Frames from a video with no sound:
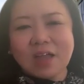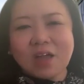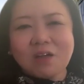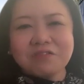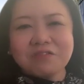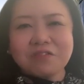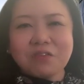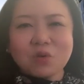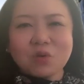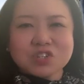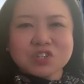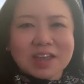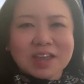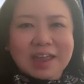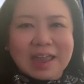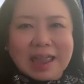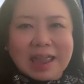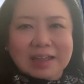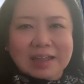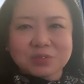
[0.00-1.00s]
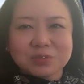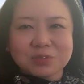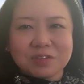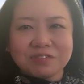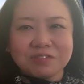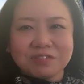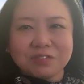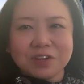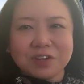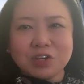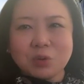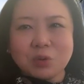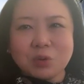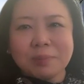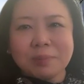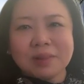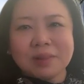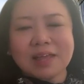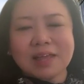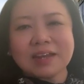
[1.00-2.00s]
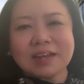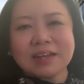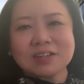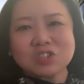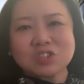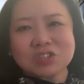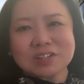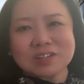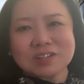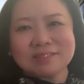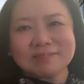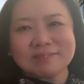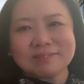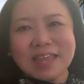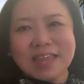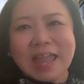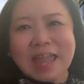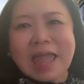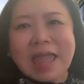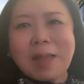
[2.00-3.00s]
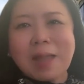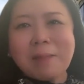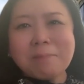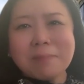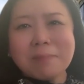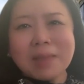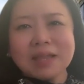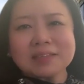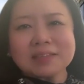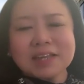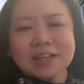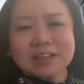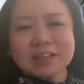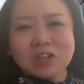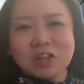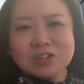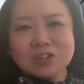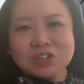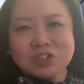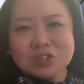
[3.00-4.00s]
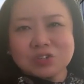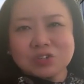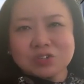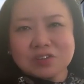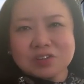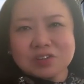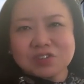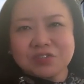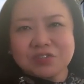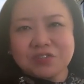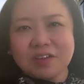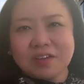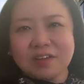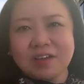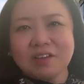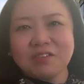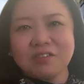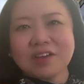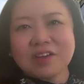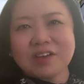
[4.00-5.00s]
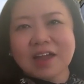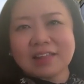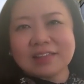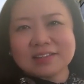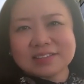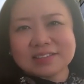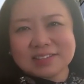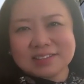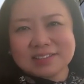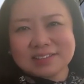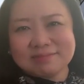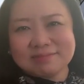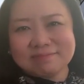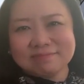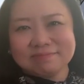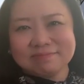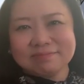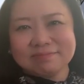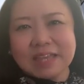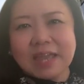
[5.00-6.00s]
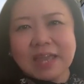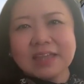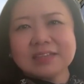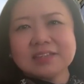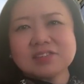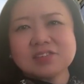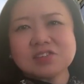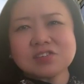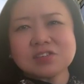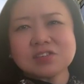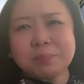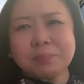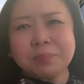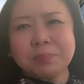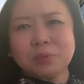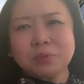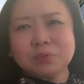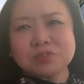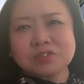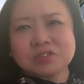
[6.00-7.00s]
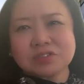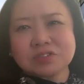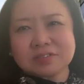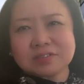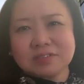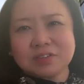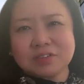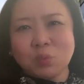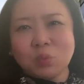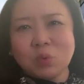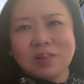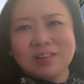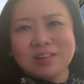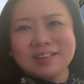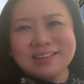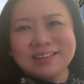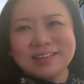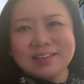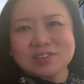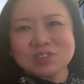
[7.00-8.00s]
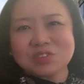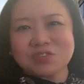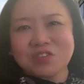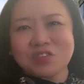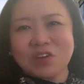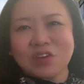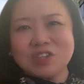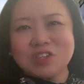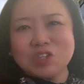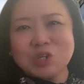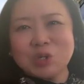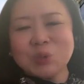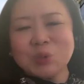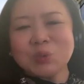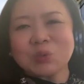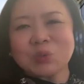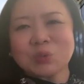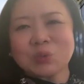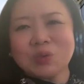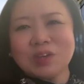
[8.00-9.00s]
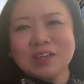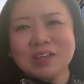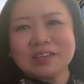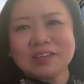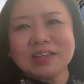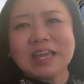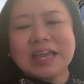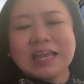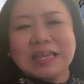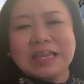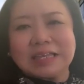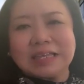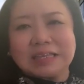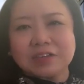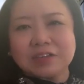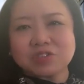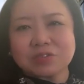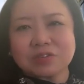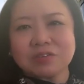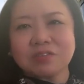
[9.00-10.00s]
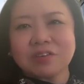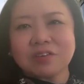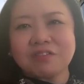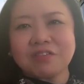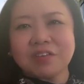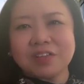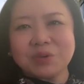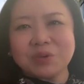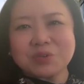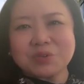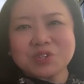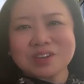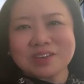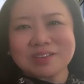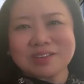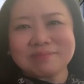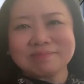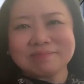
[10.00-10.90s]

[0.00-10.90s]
forge ahead with renewable energy, and make technology transfer a reality. This is the boost the world needs for a new green industrial revolution.